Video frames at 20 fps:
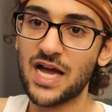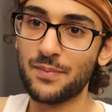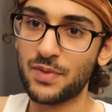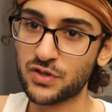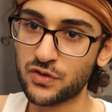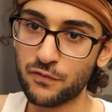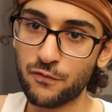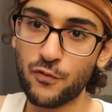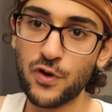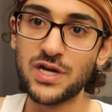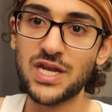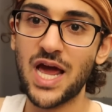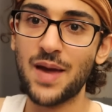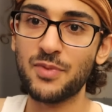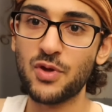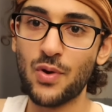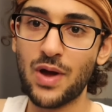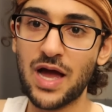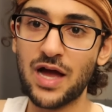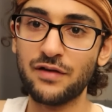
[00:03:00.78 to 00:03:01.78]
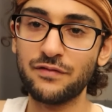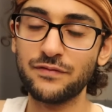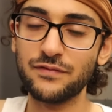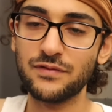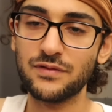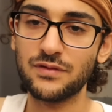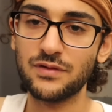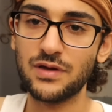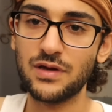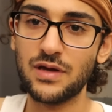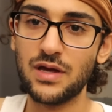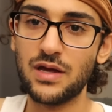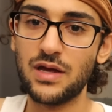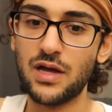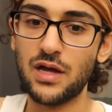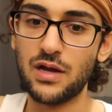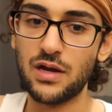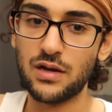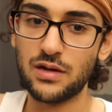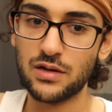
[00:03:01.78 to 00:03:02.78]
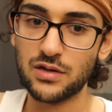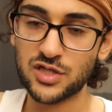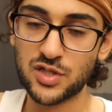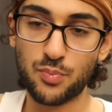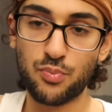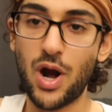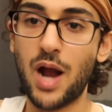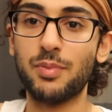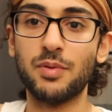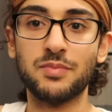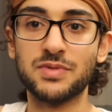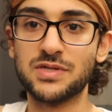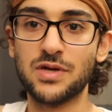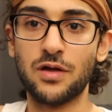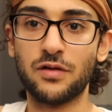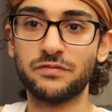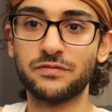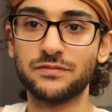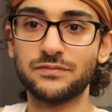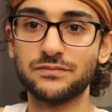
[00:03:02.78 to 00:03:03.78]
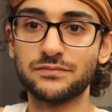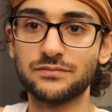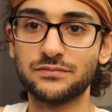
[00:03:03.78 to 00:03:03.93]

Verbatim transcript: how much free time you have to problem solve.